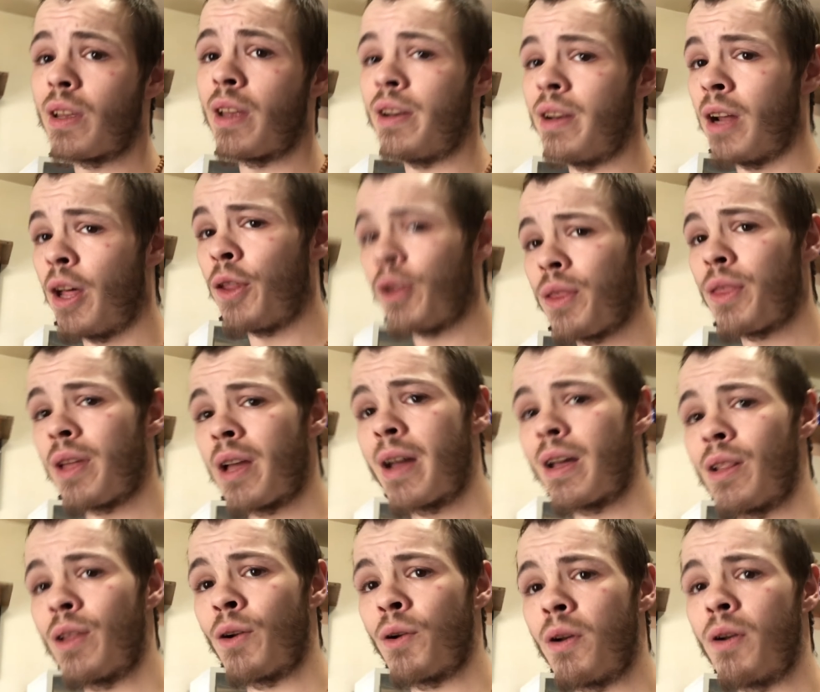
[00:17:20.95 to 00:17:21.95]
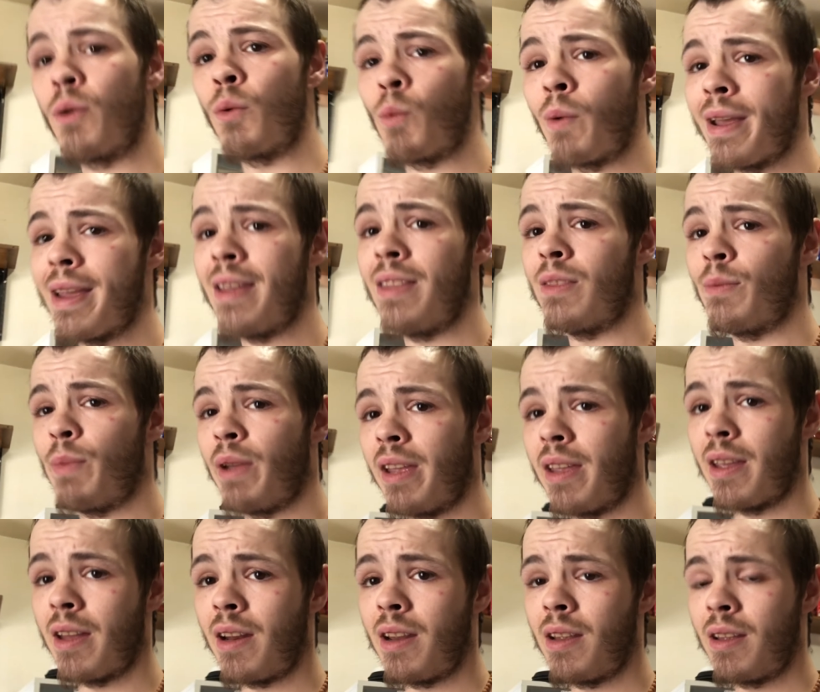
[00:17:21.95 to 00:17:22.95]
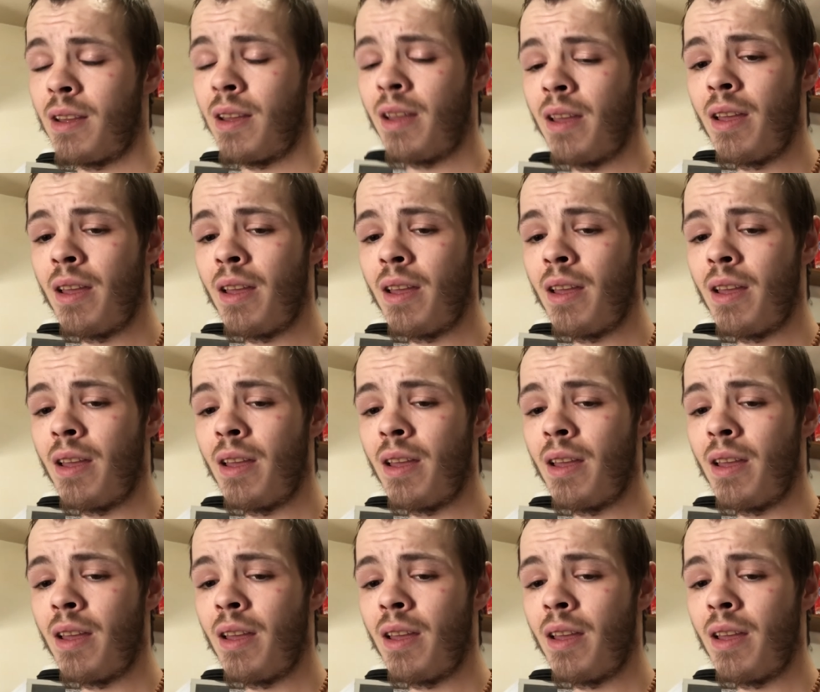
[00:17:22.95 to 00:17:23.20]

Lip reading: Another thing I learned way in the beginning.